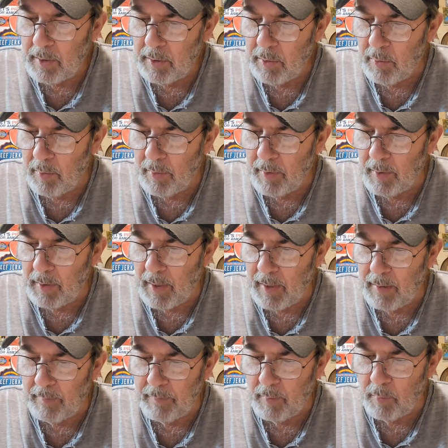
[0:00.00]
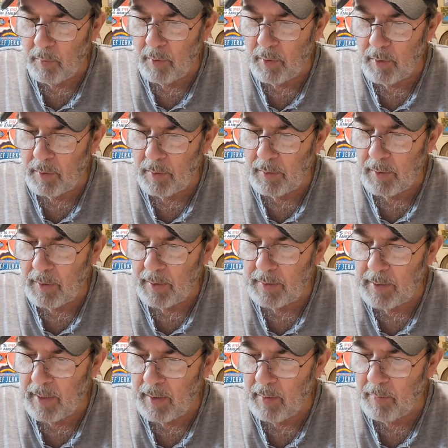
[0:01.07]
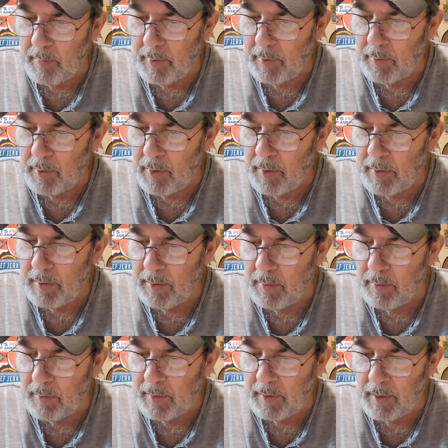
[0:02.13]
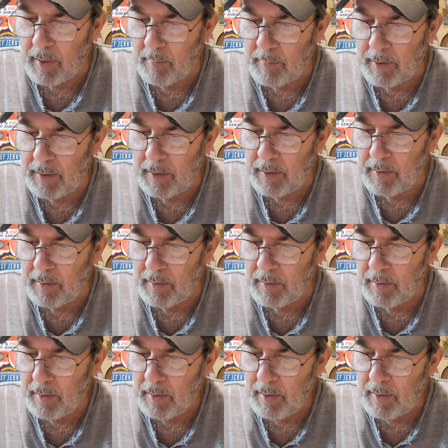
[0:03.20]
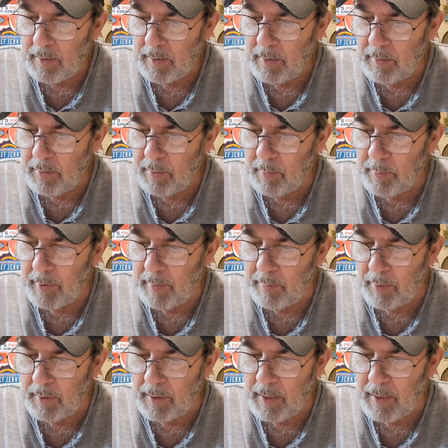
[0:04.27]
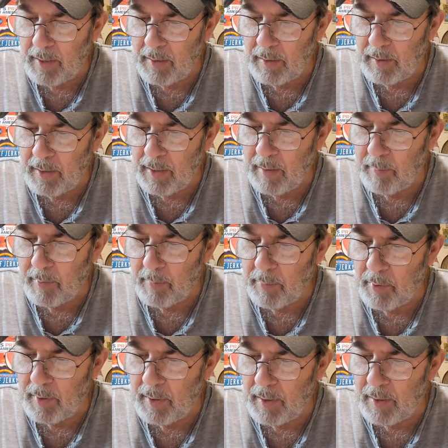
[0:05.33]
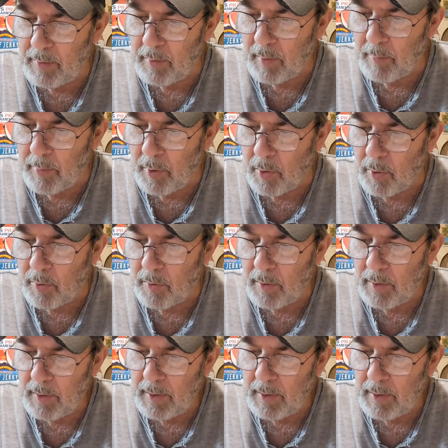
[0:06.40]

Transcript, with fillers: You are the light of the world. A town built on a hill cannot be hidden. Neither do people light a lamp and put it under a bowl.